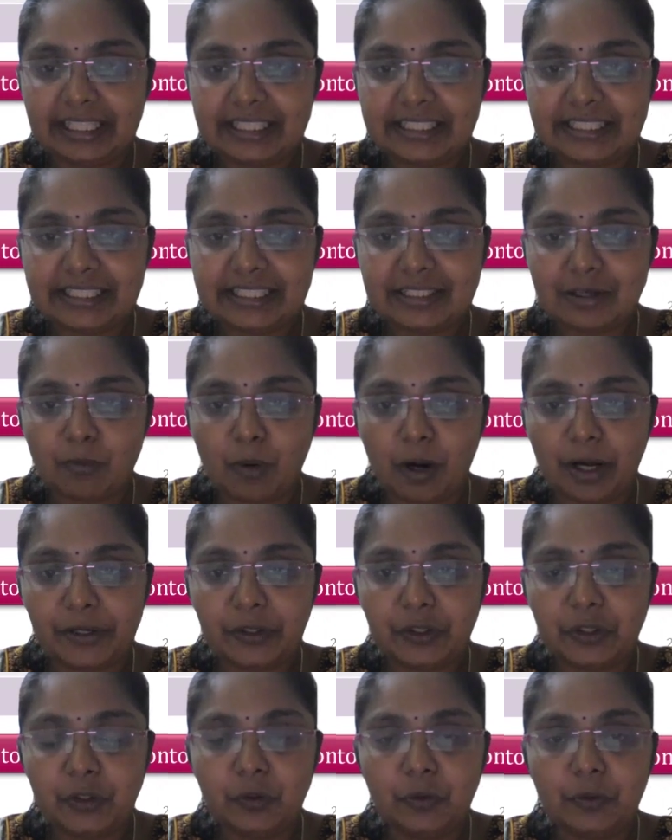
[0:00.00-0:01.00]
This is a
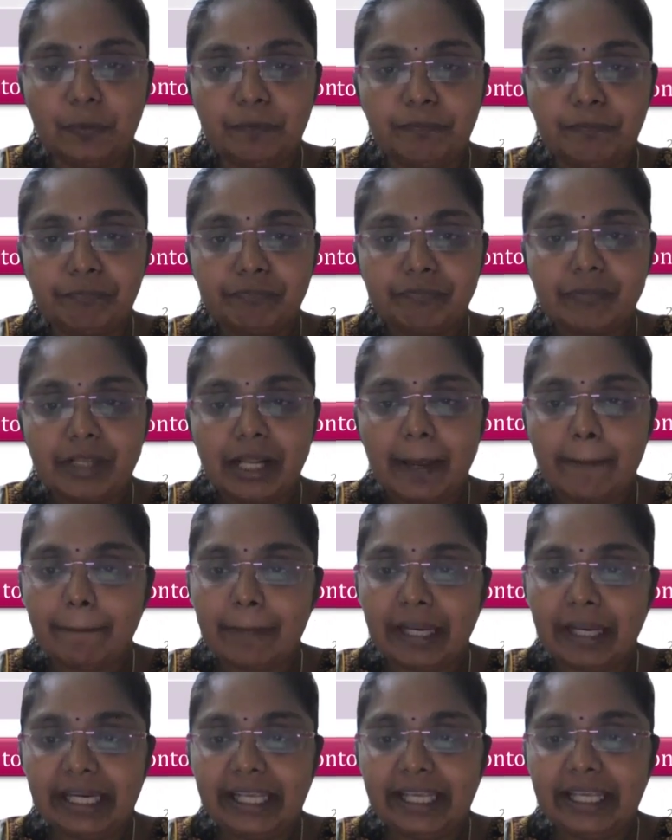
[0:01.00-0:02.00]

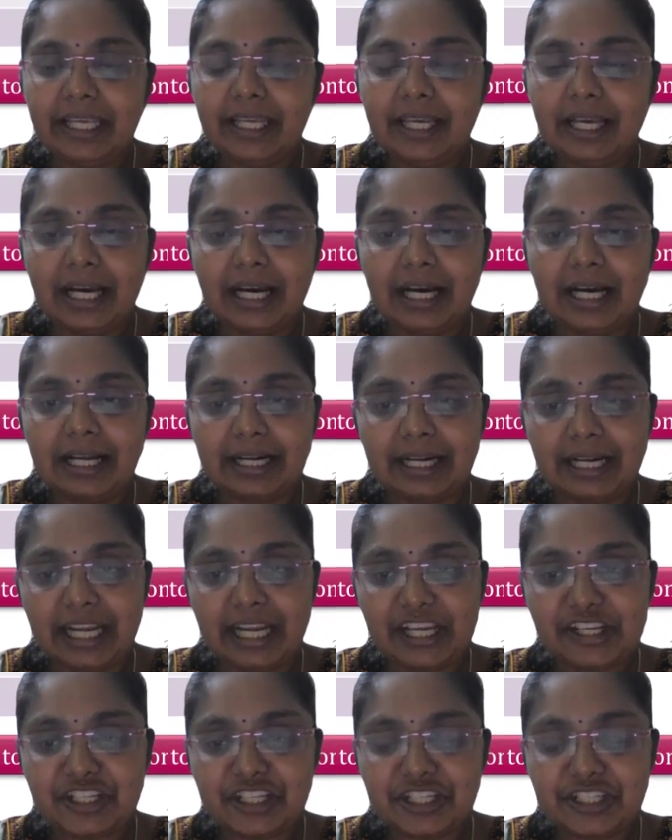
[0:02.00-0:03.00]
one-to-many
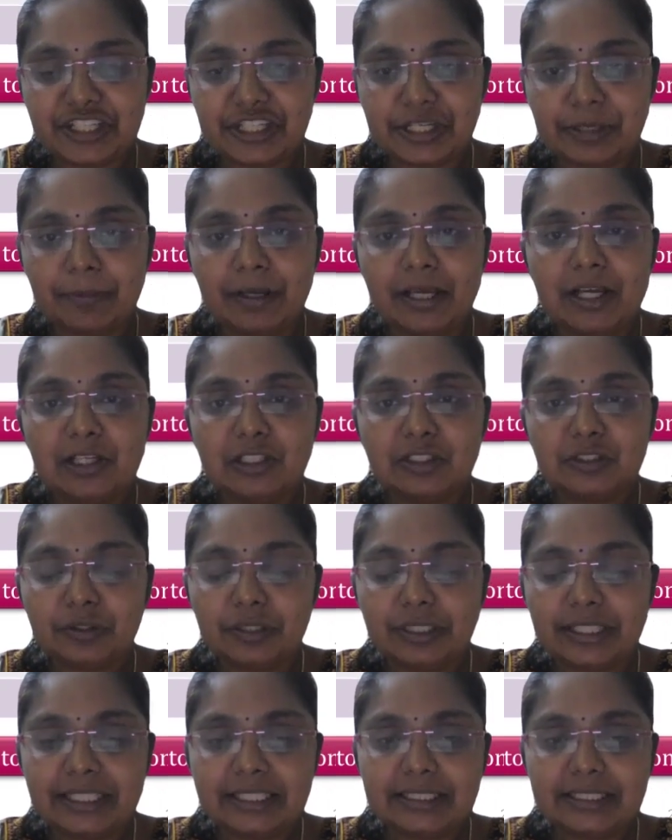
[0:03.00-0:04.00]
relationship.
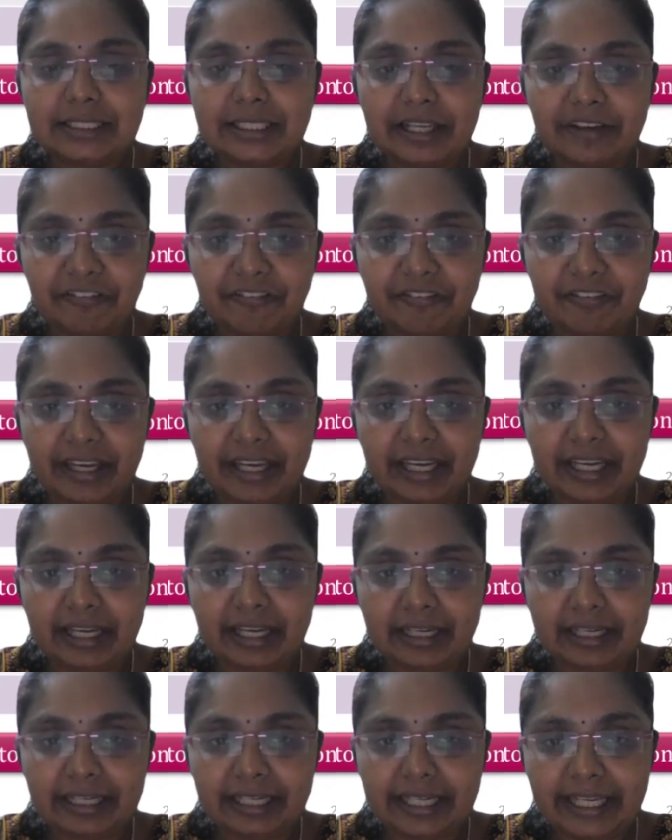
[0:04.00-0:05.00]
So this, if I
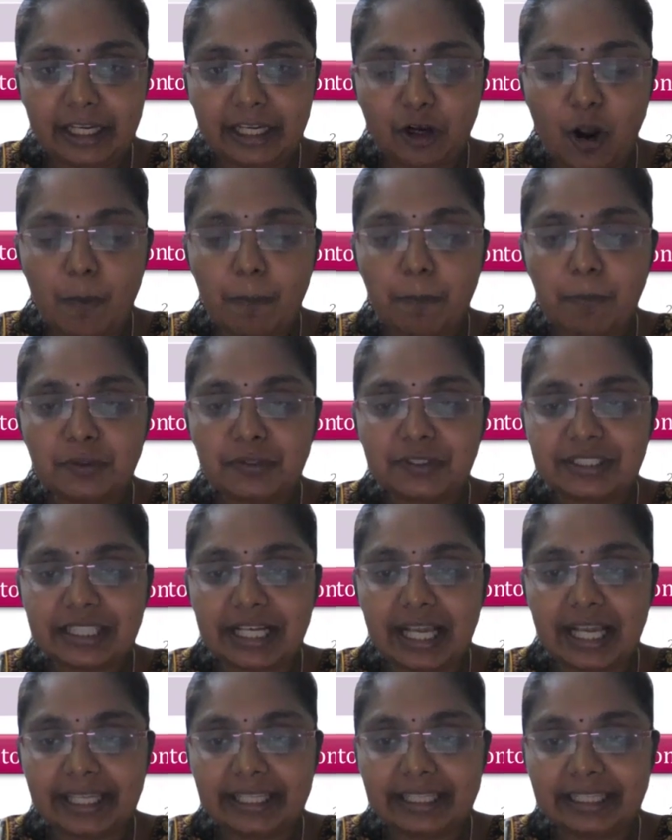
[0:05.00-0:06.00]
decompose
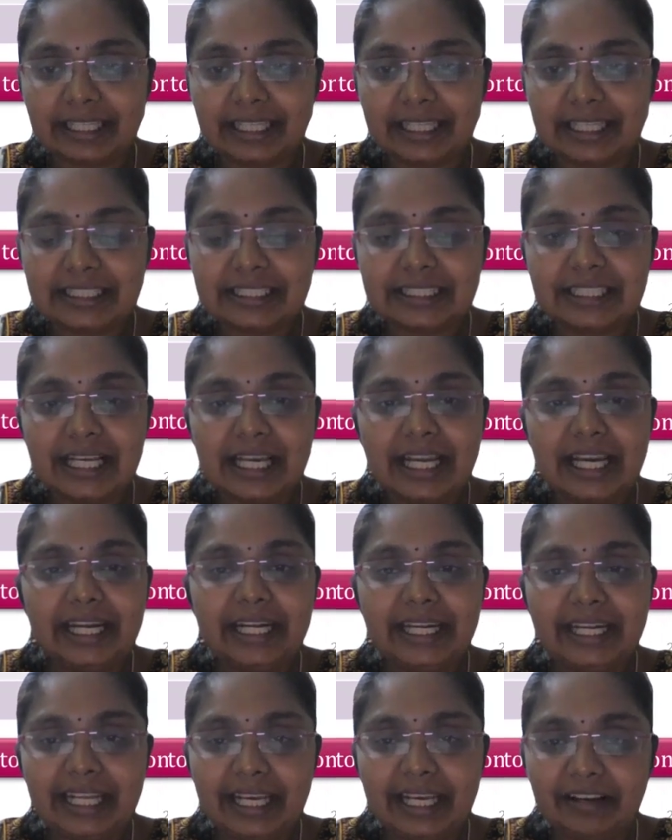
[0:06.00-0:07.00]
like this,
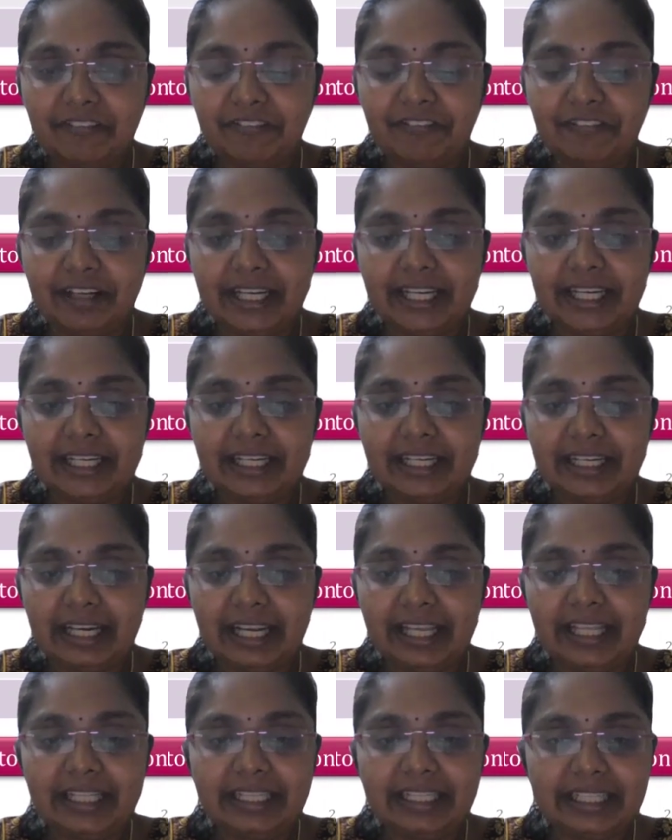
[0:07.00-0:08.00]

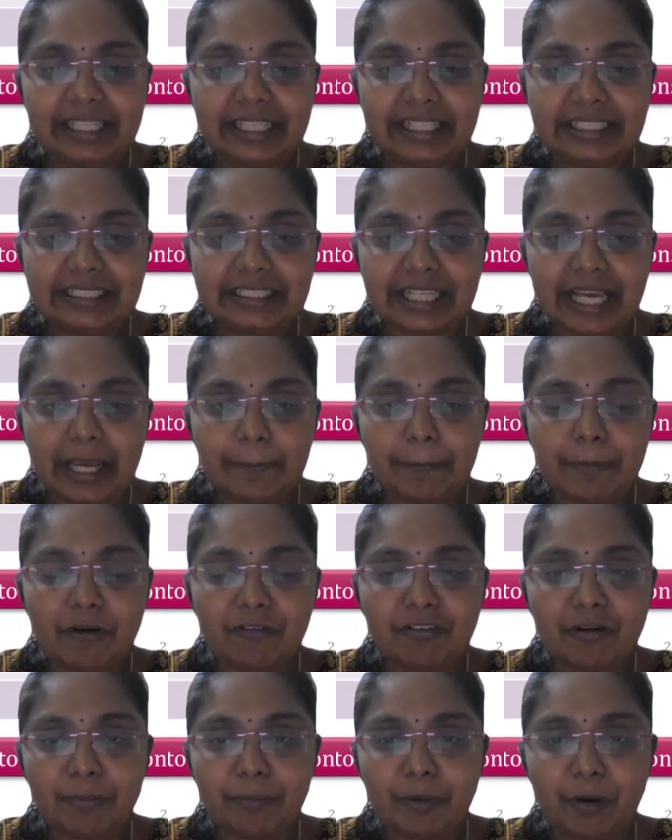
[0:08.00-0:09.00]
definitely these type
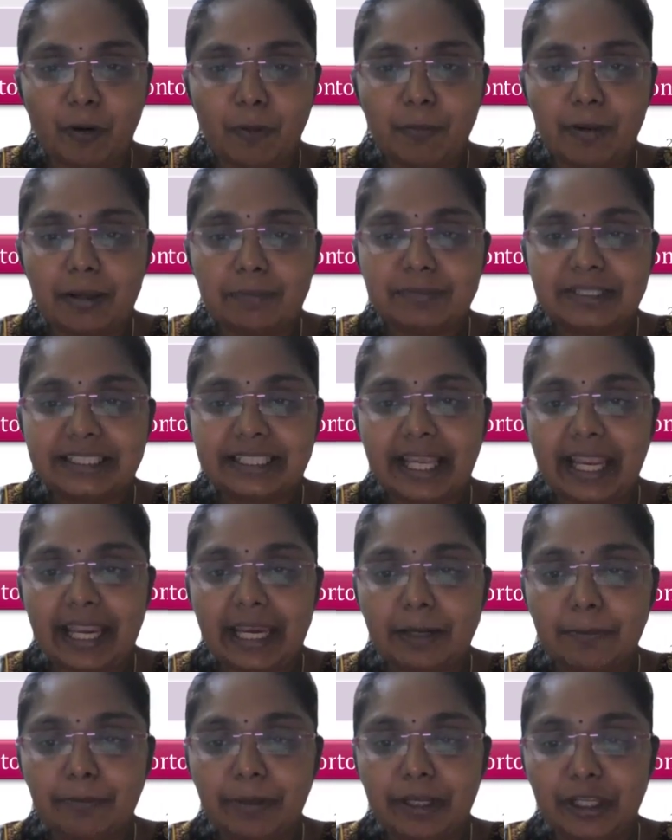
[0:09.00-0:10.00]
of problems
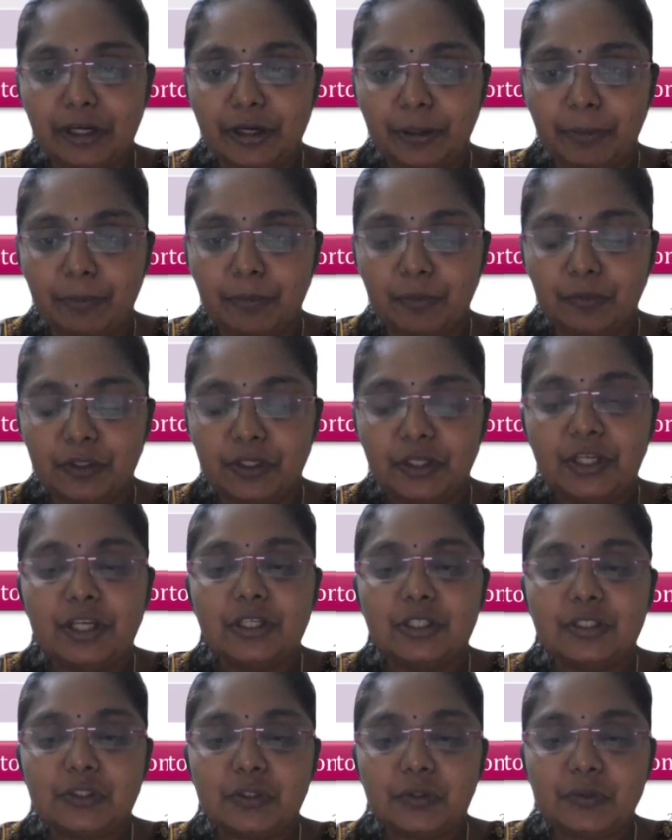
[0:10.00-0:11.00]
can be removed.
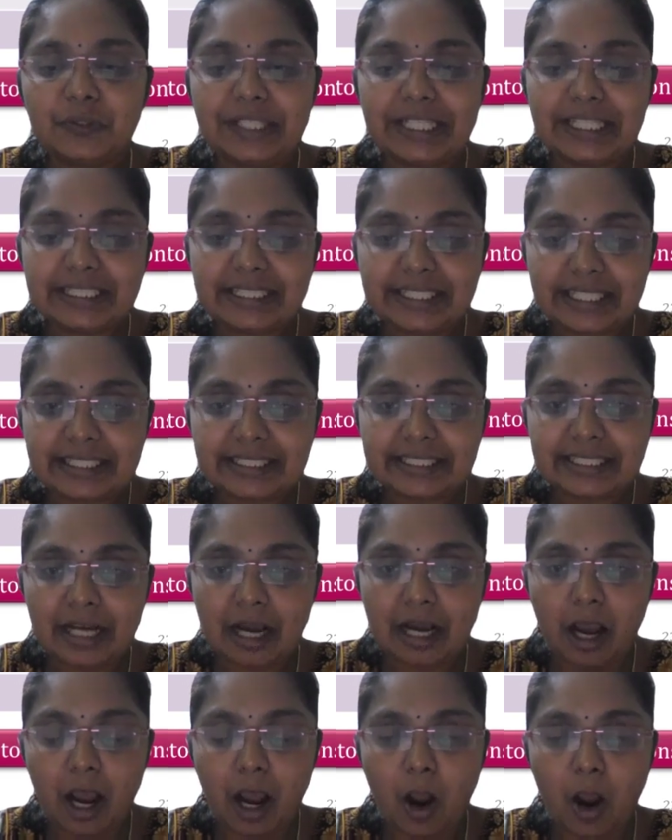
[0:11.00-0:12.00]
So this is
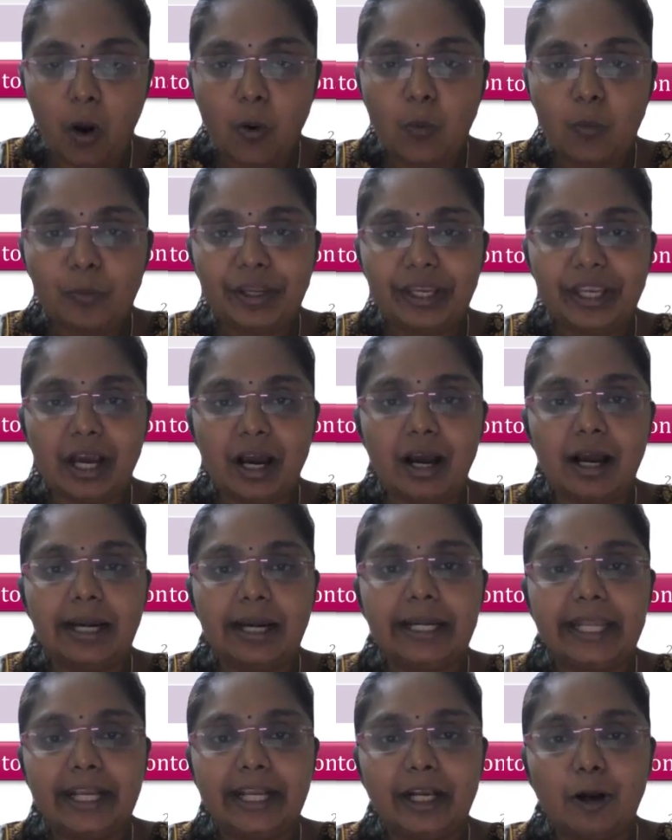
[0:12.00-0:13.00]
the how we
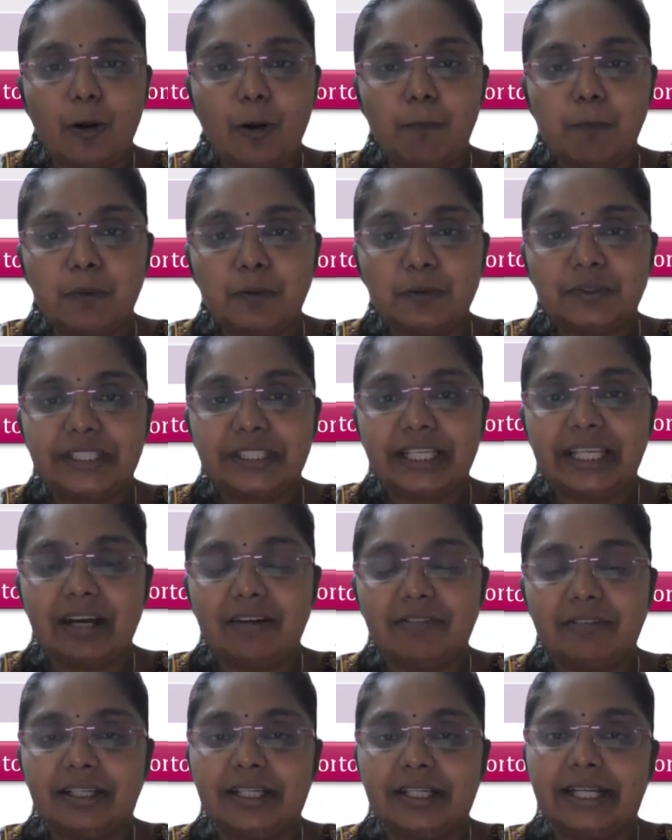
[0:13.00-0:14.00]
are decomposing
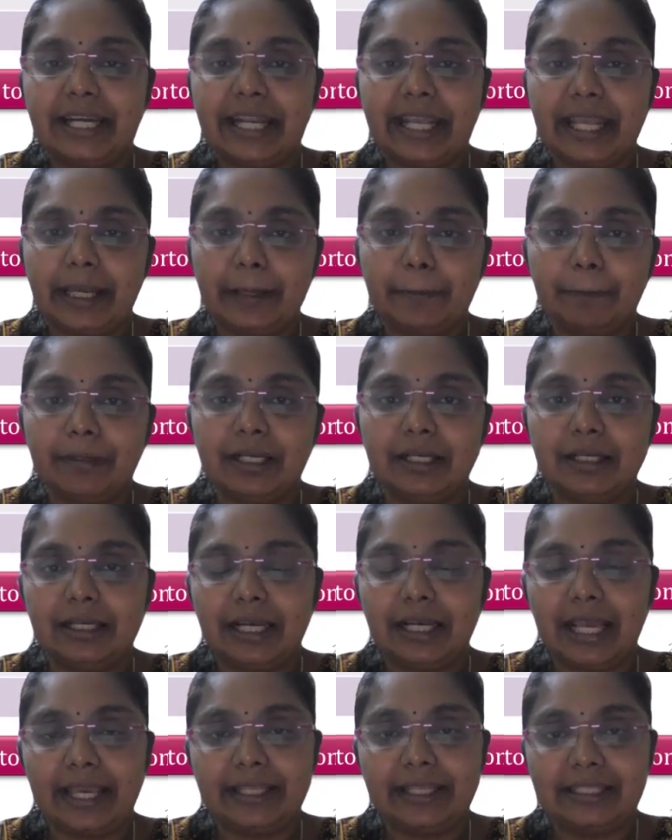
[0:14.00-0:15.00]
our table
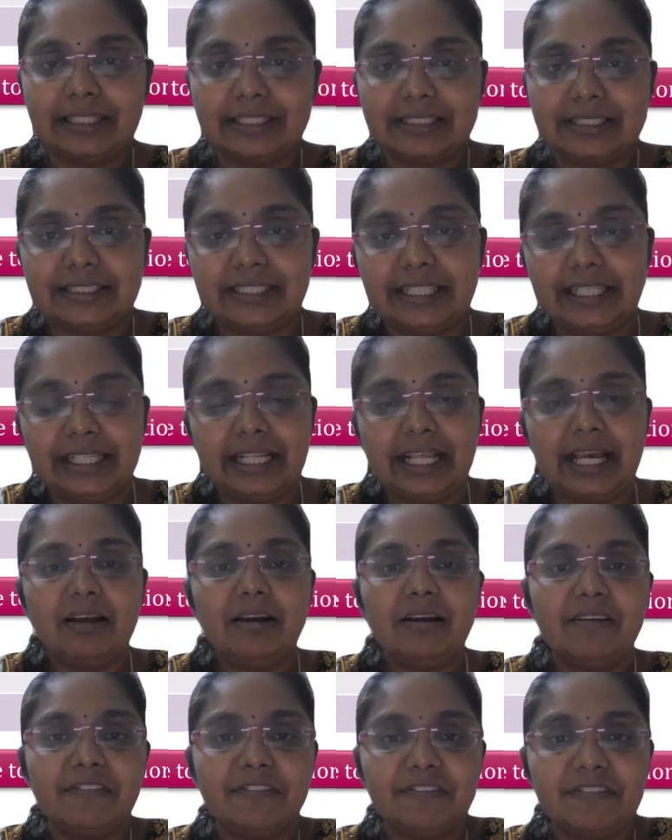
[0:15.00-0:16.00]
like this in
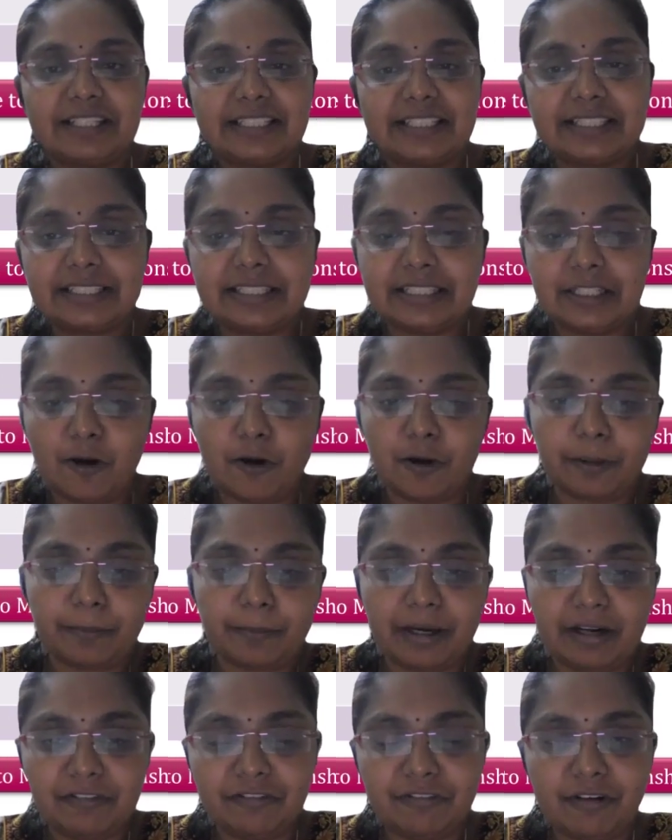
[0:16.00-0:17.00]
a first
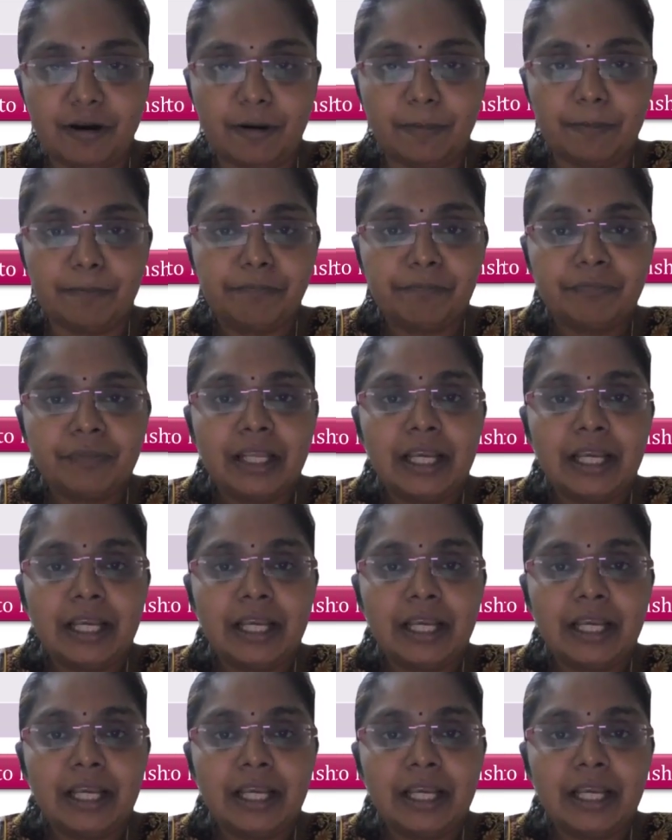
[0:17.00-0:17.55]
normal form.